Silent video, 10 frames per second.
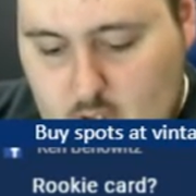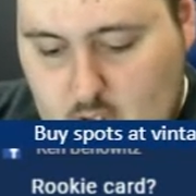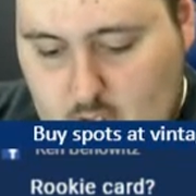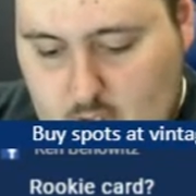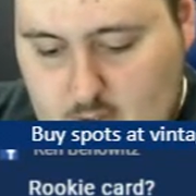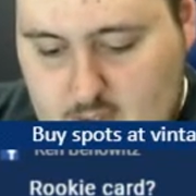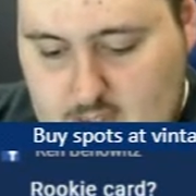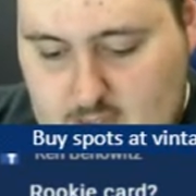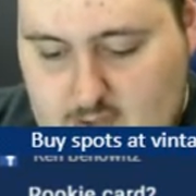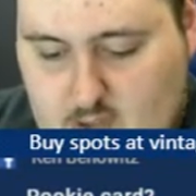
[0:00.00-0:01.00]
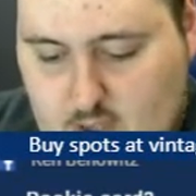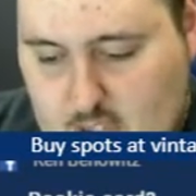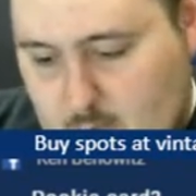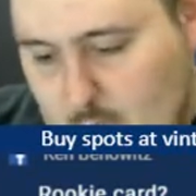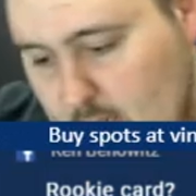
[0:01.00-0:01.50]
D&D started
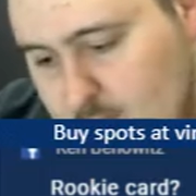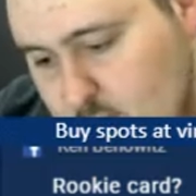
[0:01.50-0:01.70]
getting popular,